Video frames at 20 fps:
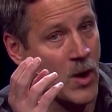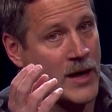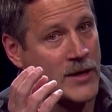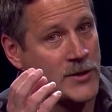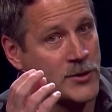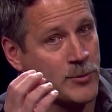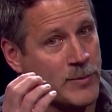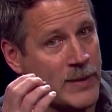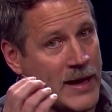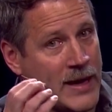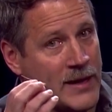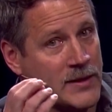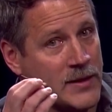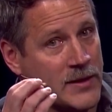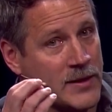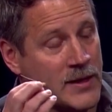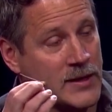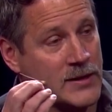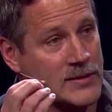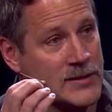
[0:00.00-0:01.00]
why do
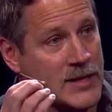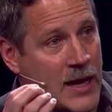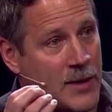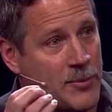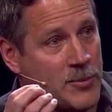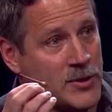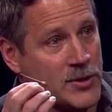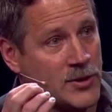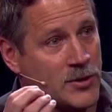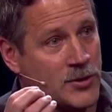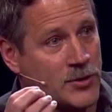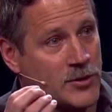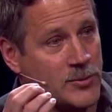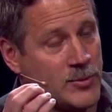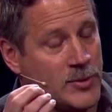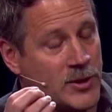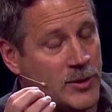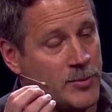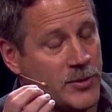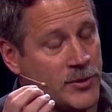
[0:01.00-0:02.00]
bad things happen to
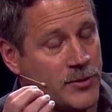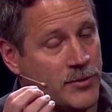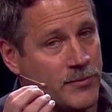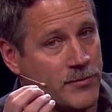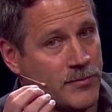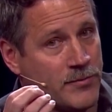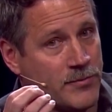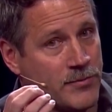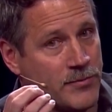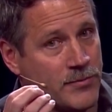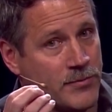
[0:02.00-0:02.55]
good people?